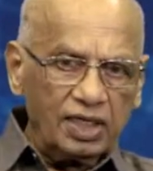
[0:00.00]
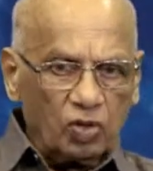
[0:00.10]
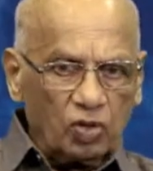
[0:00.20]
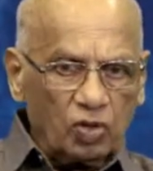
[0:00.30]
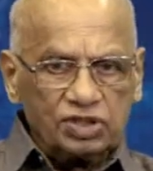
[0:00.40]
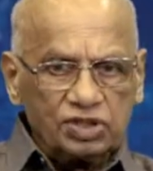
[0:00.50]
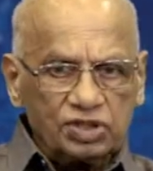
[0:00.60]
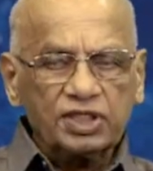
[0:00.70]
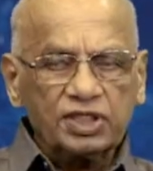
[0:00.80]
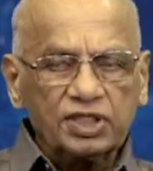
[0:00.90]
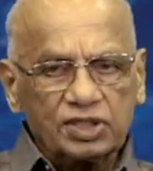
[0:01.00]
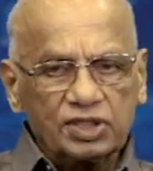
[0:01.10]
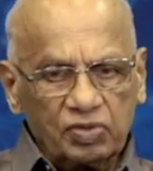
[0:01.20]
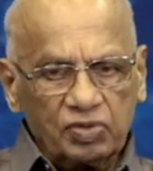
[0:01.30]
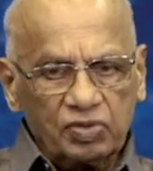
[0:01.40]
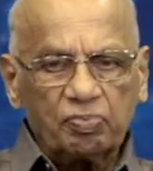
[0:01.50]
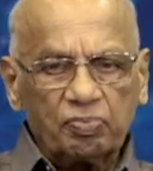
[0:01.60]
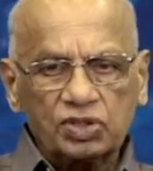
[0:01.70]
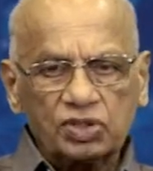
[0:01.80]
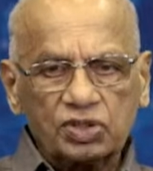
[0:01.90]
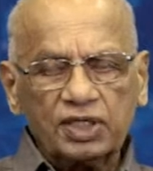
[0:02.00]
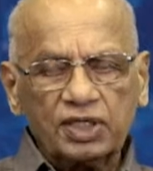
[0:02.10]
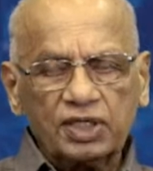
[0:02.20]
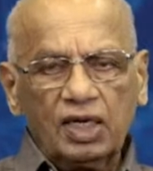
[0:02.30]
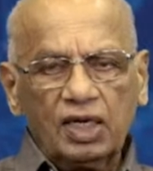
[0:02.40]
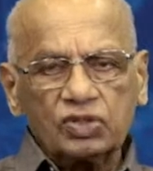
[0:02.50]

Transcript: they are processing it is a chemical processing